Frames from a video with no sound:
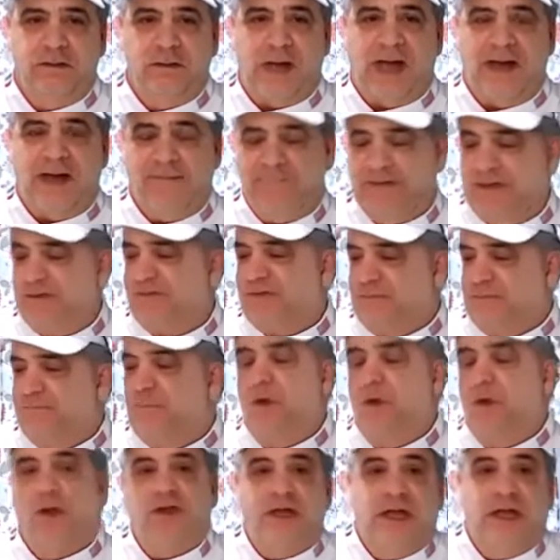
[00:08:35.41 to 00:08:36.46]
Obviously,
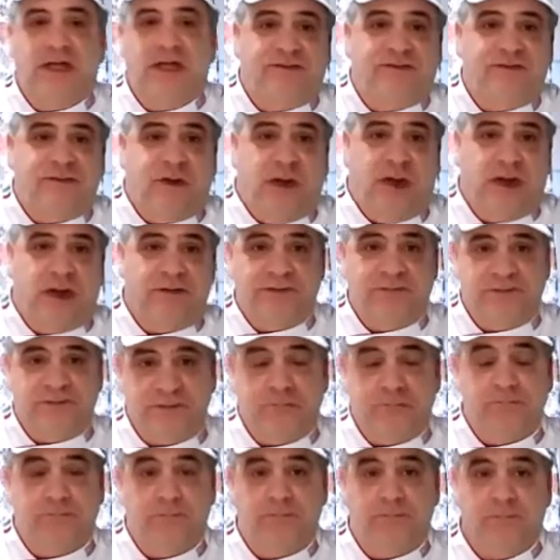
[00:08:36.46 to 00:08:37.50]
Bolognese sauce,
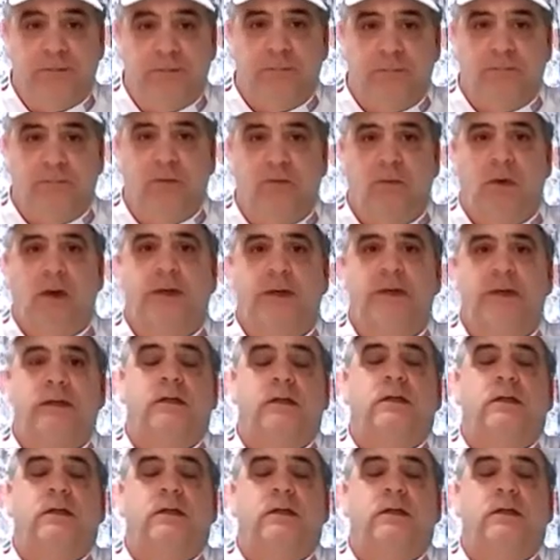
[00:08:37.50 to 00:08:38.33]
number one.